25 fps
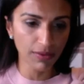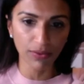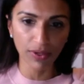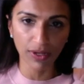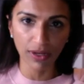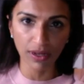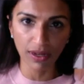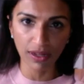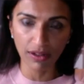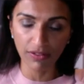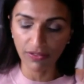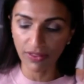We
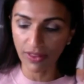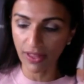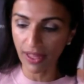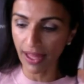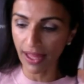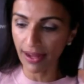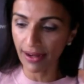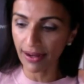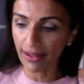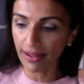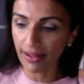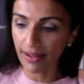love that,
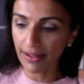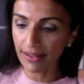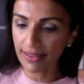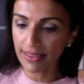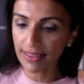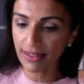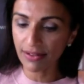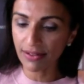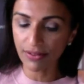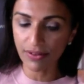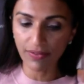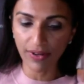
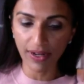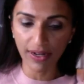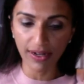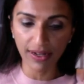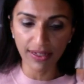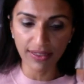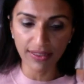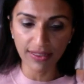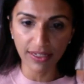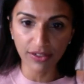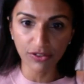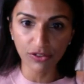skin
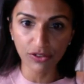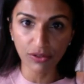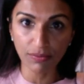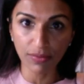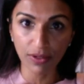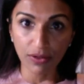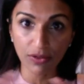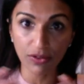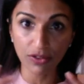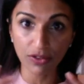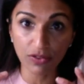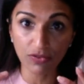revitalization,
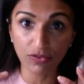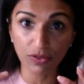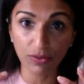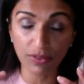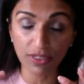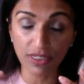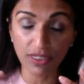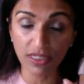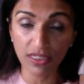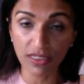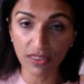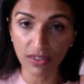but also from a
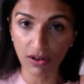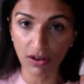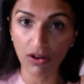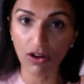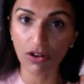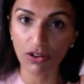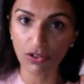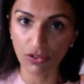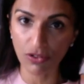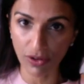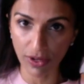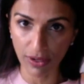
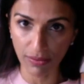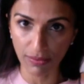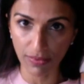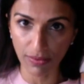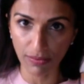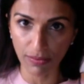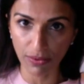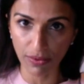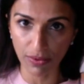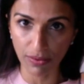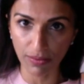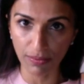scar
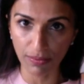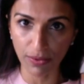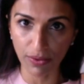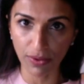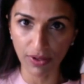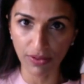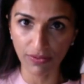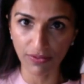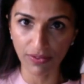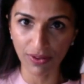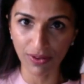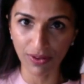treatment point
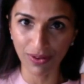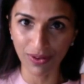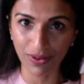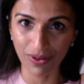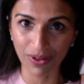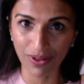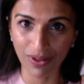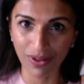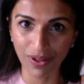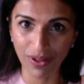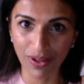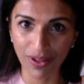of view.
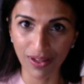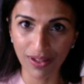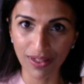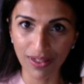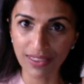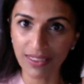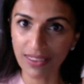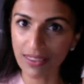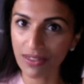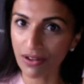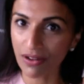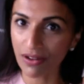
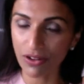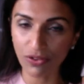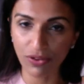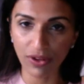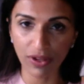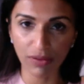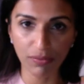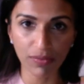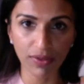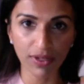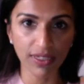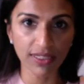Scar
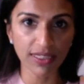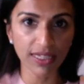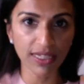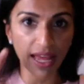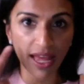treatment.